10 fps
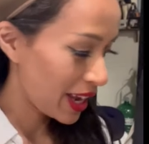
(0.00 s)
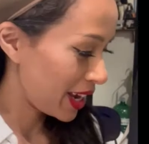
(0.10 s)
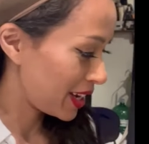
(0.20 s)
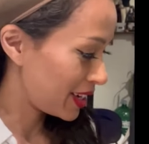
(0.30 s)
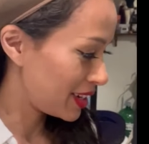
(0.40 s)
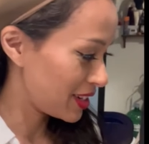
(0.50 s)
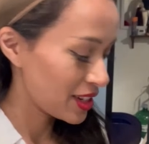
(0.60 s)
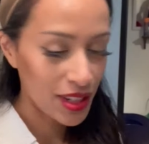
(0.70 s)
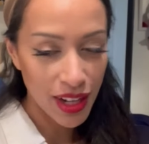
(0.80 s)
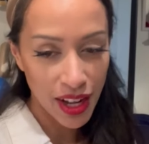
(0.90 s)

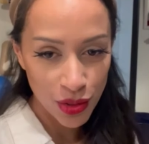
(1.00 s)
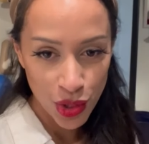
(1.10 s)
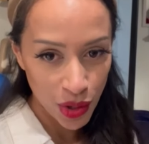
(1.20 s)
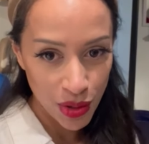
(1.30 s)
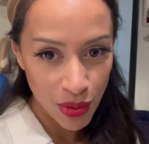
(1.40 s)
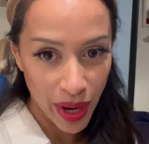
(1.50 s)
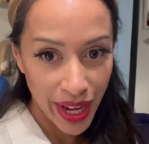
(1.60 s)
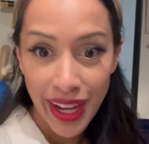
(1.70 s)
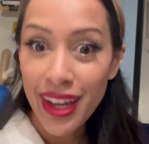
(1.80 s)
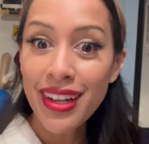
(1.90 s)
and I'll show you the
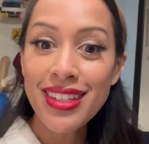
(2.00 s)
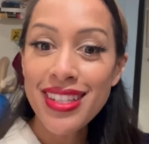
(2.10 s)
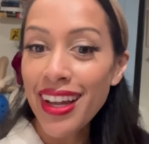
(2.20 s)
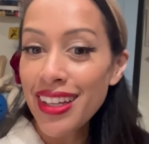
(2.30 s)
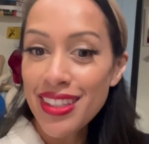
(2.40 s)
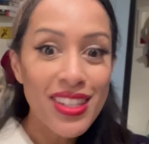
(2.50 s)
wig in a second.